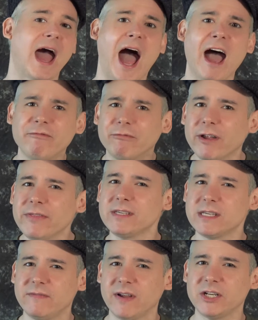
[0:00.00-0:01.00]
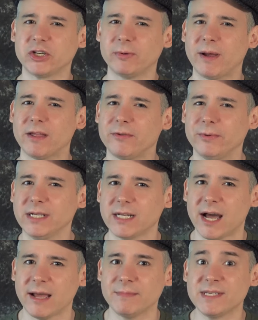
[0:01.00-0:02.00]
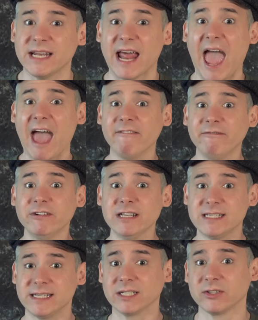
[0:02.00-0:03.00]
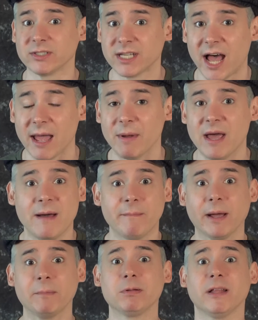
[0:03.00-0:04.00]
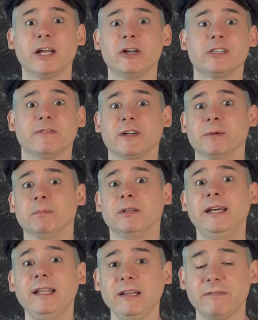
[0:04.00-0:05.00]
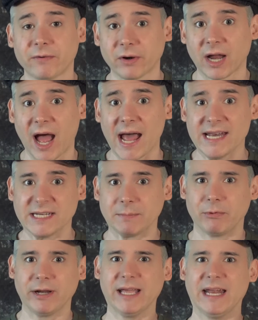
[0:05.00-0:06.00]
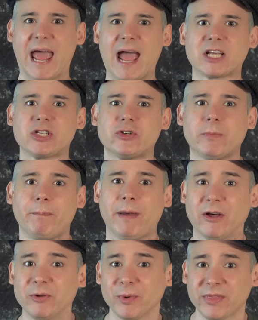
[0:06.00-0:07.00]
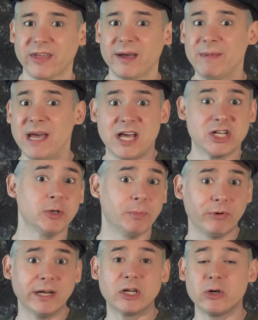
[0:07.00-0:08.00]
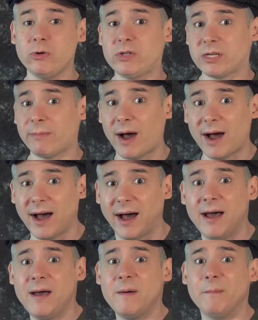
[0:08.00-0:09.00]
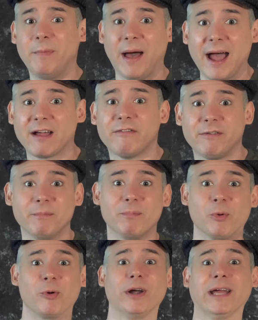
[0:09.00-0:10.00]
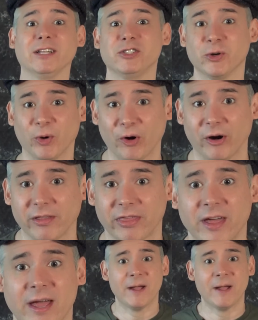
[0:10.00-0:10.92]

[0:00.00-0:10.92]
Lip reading: I've run this adventure about 3 times, and every single time my players have completely forgotten to bring an extra pelt with them to bring Kusamaha back from Borea to Earth.